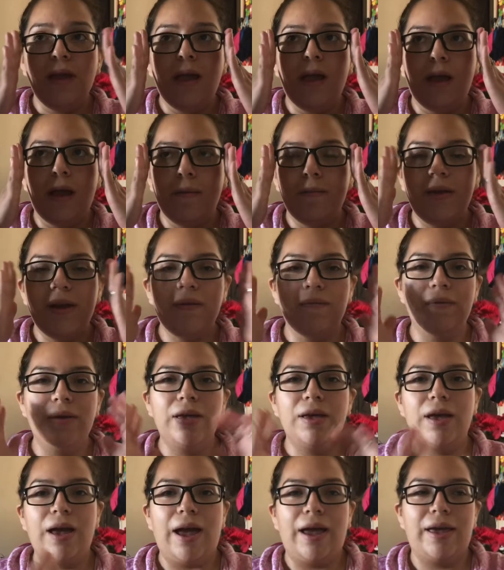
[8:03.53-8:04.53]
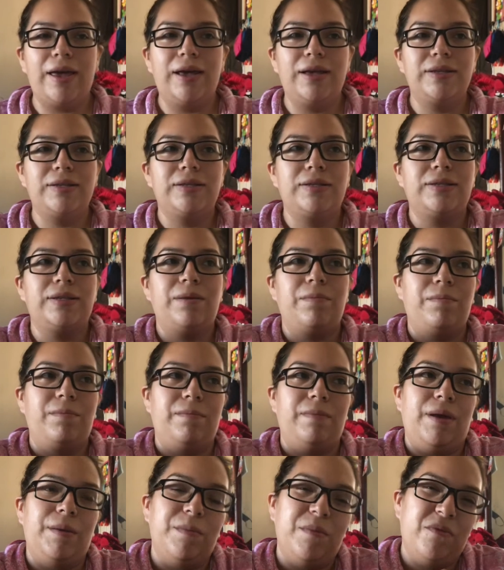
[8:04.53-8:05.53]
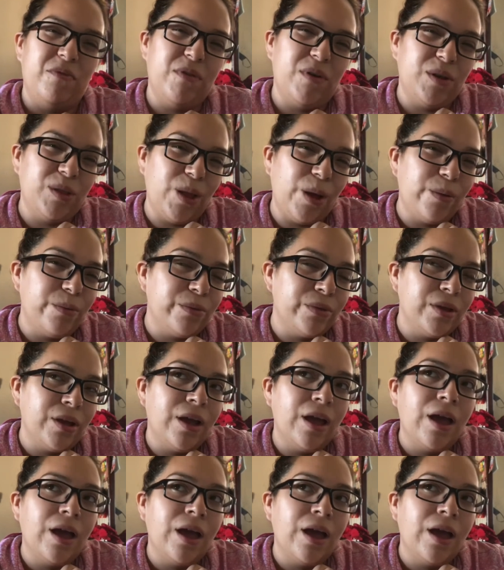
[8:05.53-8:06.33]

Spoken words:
him leaving, I guess, made me feel alone.